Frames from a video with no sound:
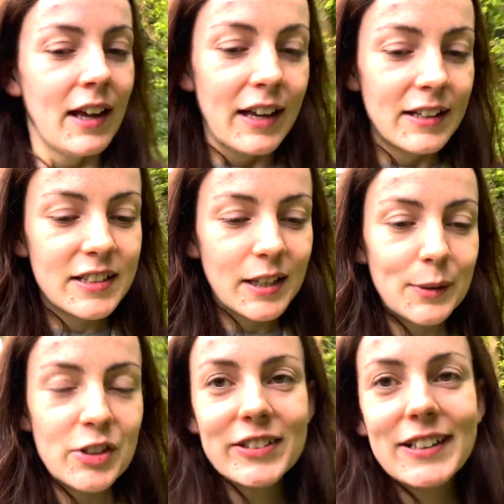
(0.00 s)
And so we're
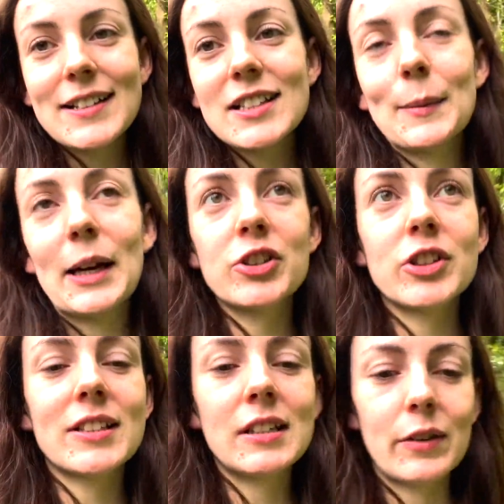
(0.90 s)
just getting some extra
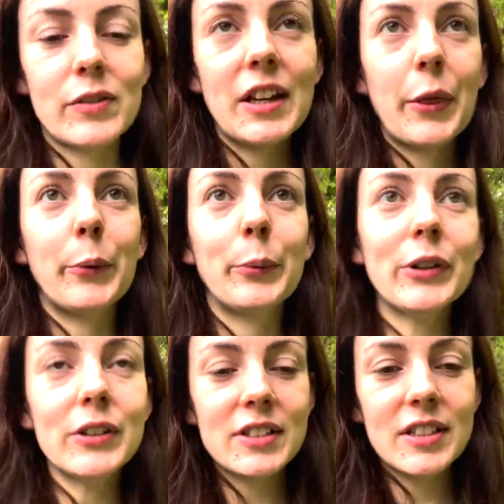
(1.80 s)
sniffs in the
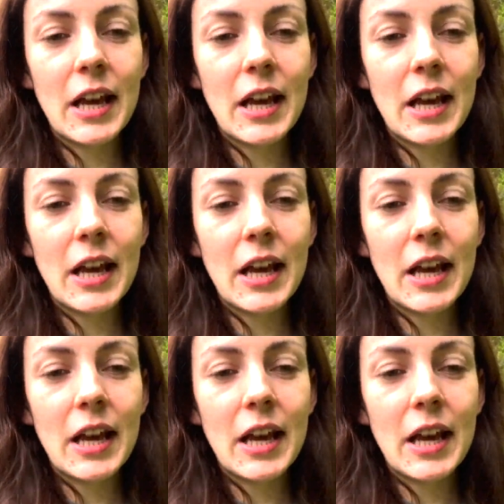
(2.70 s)
woods,